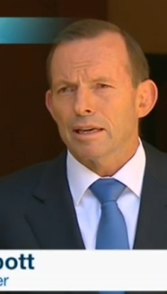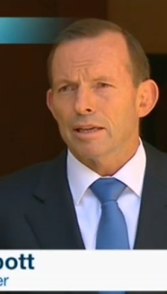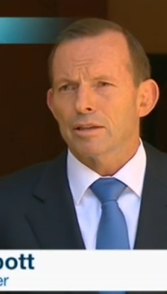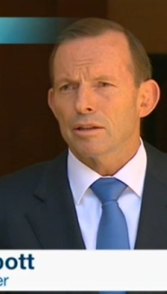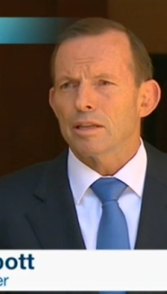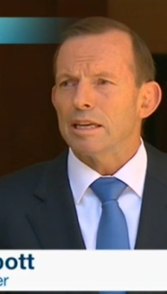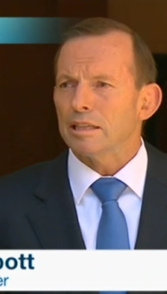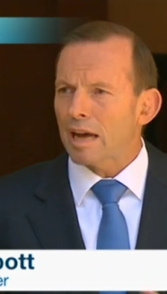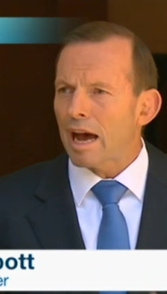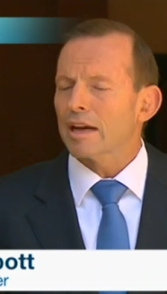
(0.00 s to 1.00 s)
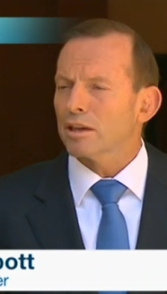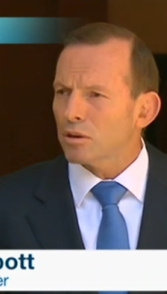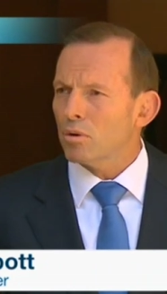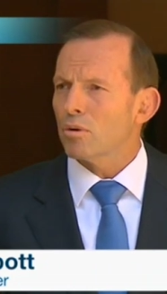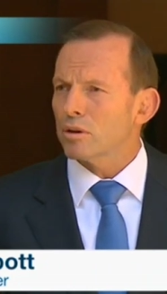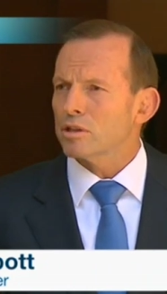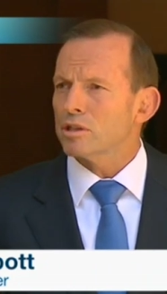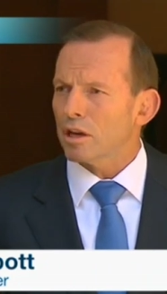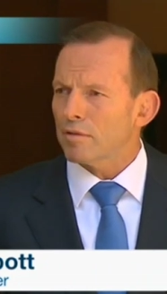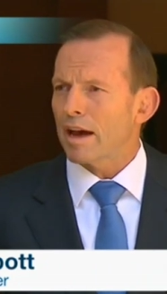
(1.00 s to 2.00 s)
into the dark
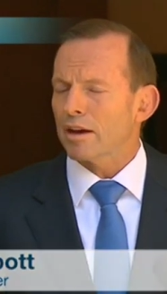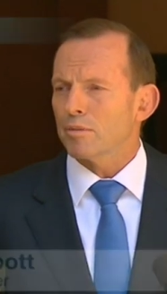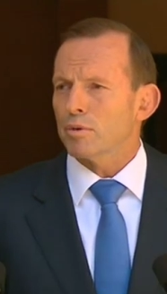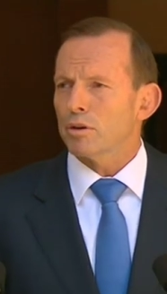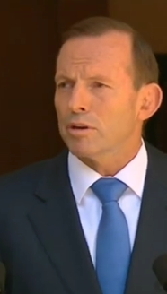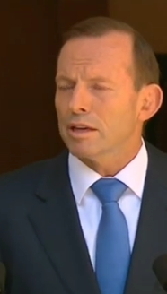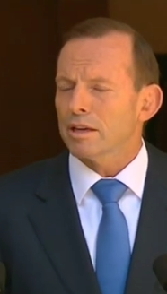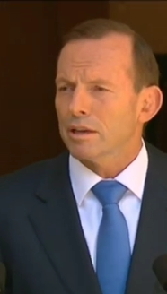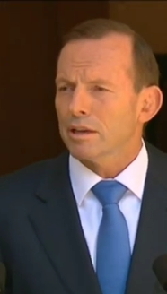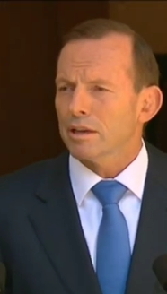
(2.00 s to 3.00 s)
corners of our community.